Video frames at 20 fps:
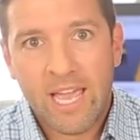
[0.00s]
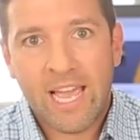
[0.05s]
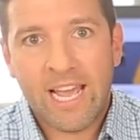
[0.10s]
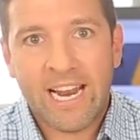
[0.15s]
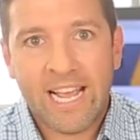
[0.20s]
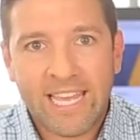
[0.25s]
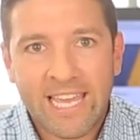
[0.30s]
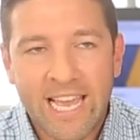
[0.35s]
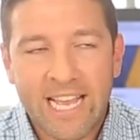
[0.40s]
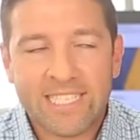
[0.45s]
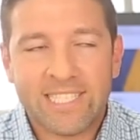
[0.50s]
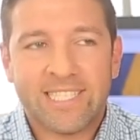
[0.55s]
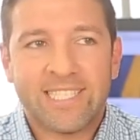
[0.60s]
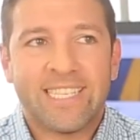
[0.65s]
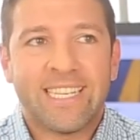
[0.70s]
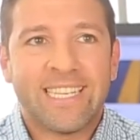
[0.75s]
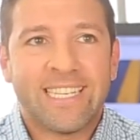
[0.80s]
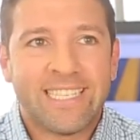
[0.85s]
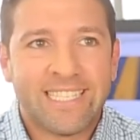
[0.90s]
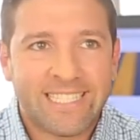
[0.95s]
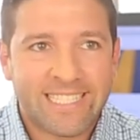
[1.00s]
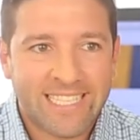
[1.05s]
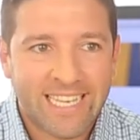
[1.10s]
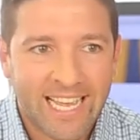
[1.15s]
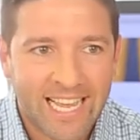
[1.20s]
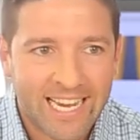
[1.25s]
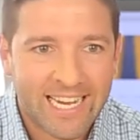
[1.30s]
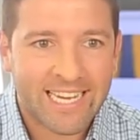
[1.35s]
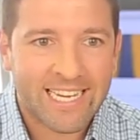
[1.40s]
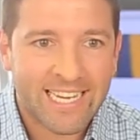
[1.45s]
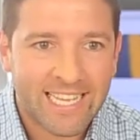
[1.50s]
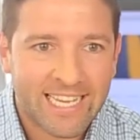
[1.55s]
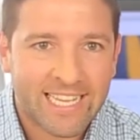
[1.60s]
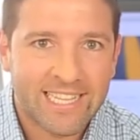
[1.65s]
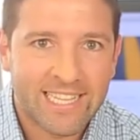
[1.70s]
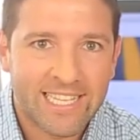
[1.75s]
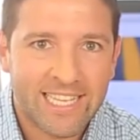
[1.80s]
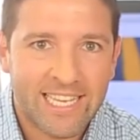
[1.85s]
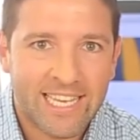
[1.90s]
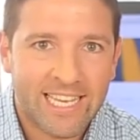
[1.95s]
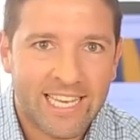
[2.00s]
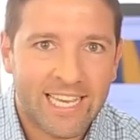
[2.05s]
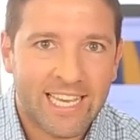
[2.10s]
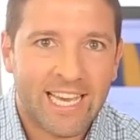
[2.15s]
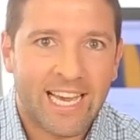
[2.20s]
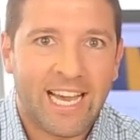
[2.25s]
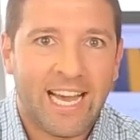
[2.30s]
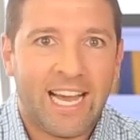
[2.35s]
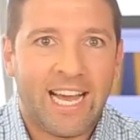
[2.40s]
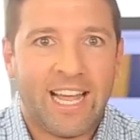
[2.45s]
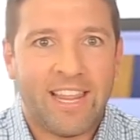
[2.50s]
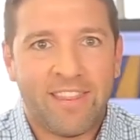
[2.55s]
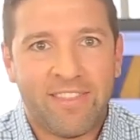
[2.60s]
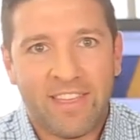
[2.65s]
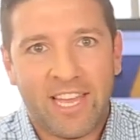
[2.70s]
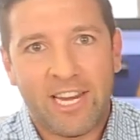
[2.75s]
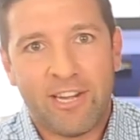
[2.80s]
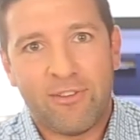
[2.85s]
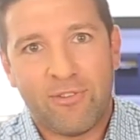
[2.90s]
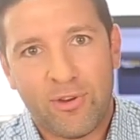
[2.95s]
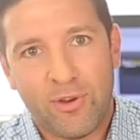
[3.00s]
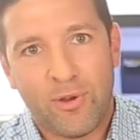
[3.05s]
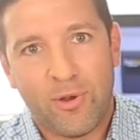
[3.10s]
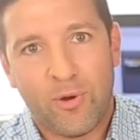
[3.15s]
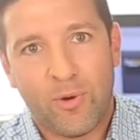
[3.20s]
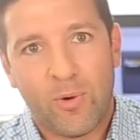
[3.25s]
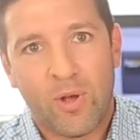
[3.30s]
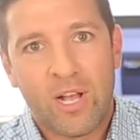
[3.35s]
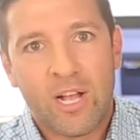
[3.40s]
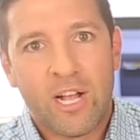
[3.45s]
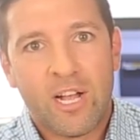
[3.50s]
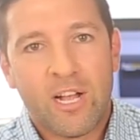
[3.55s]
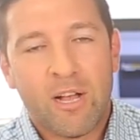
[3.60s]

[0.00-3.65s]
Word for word: And I guess technically, uh, they do.